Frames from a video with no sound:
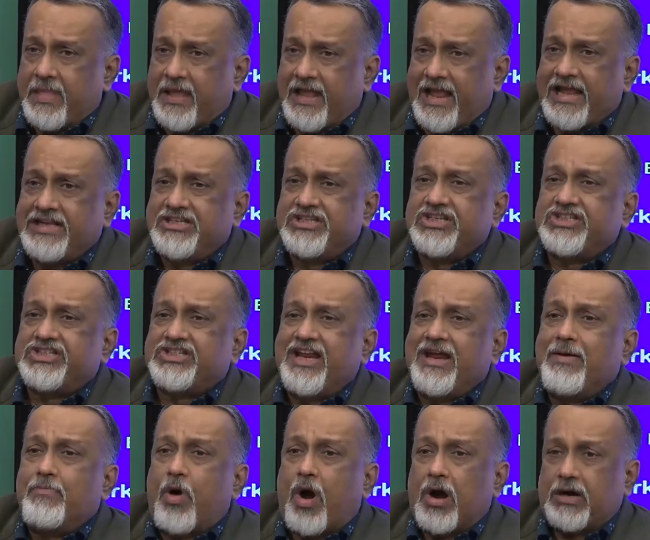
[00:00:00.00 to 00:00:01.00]

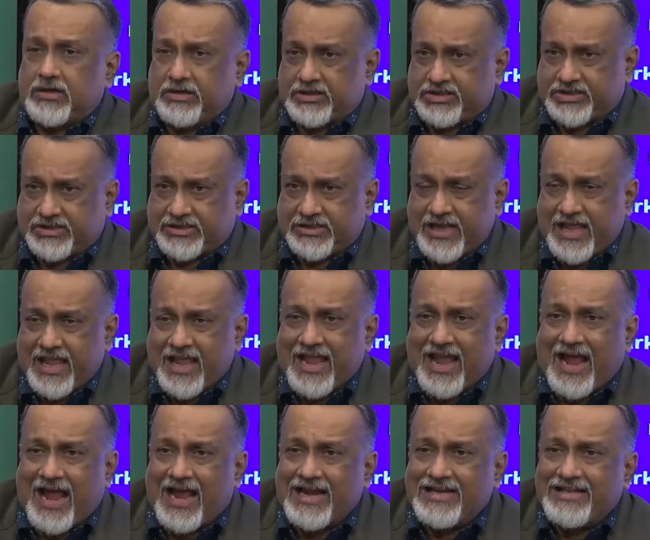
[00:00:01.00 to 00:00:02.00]
existing models,
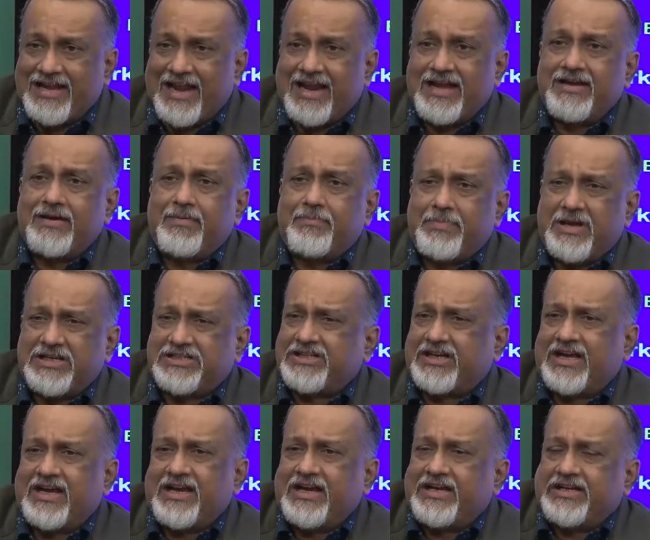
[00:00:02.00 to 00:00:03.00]
and then
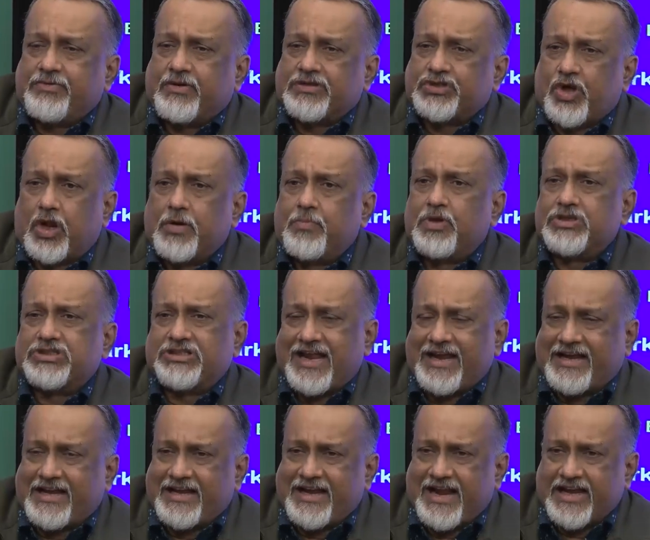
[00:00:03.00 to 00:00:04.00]
basically it was almost
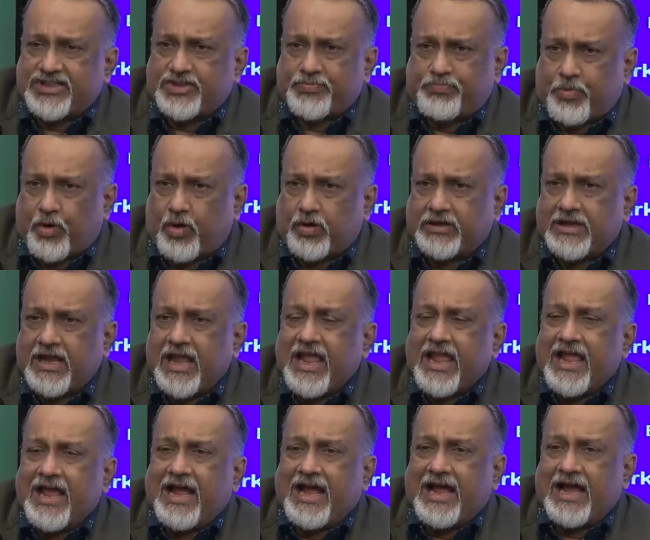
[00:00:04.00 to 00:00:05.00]
like an export.
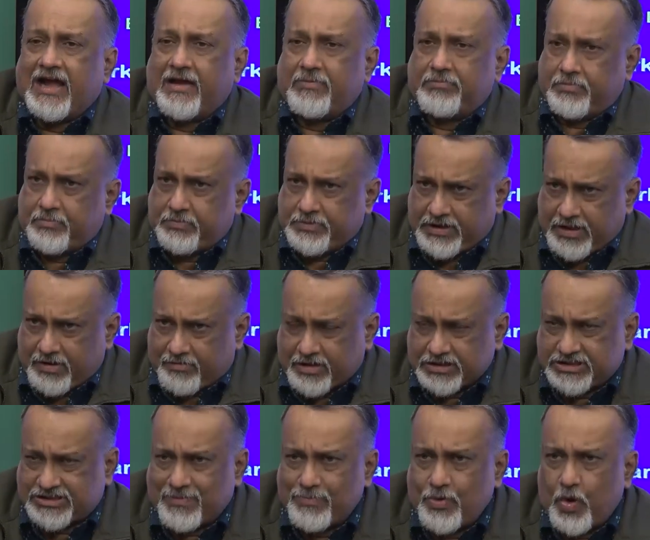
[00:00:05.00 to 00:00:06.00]
There was
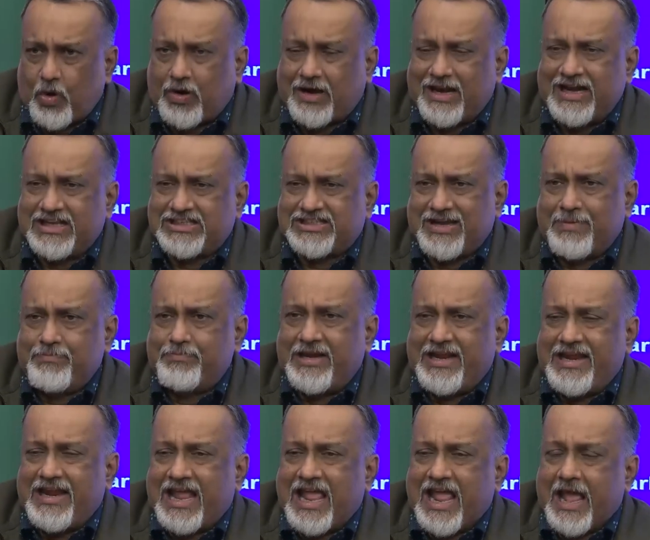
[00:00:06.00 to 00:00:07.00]
some local
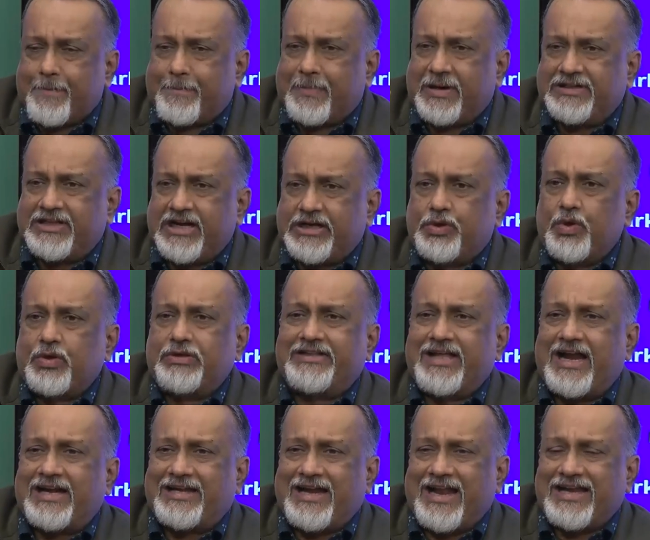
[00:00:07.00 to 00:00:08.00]
assembly, but they took
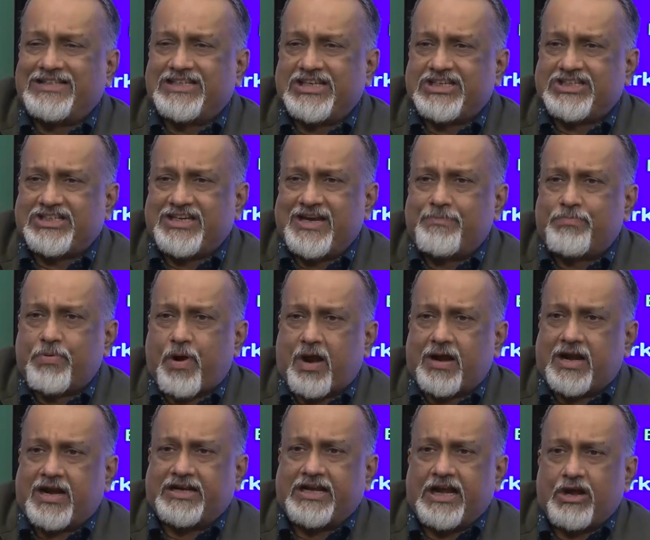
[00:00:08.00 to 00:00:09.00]
that existing
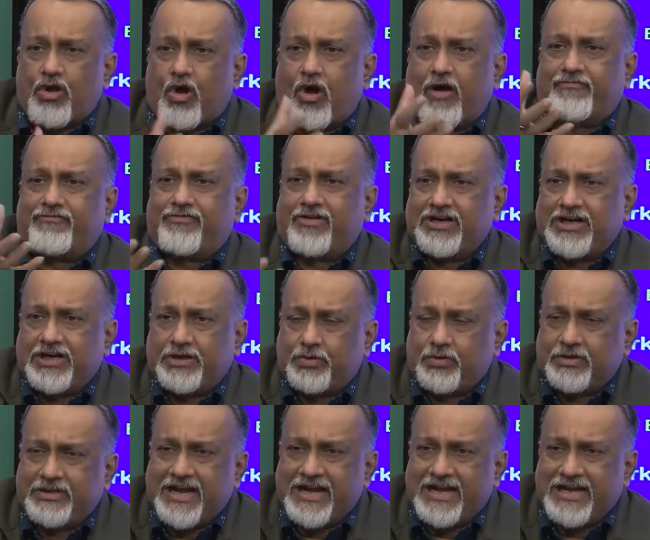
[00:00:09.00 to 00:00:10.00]
product and offered it to
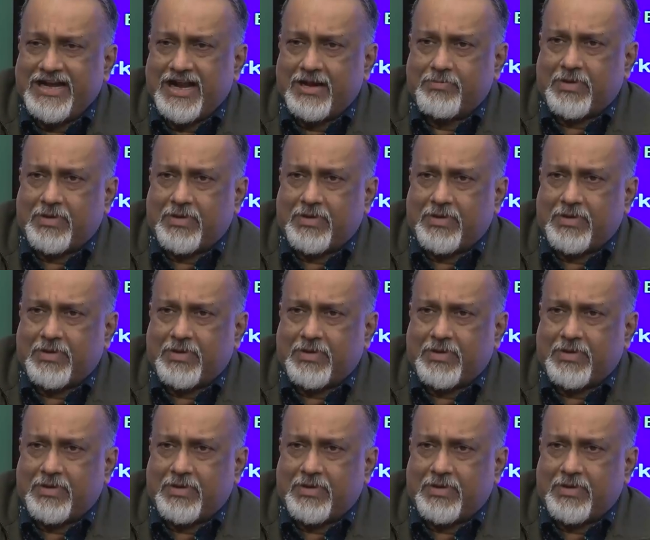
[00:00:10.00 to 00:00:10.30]
the Indian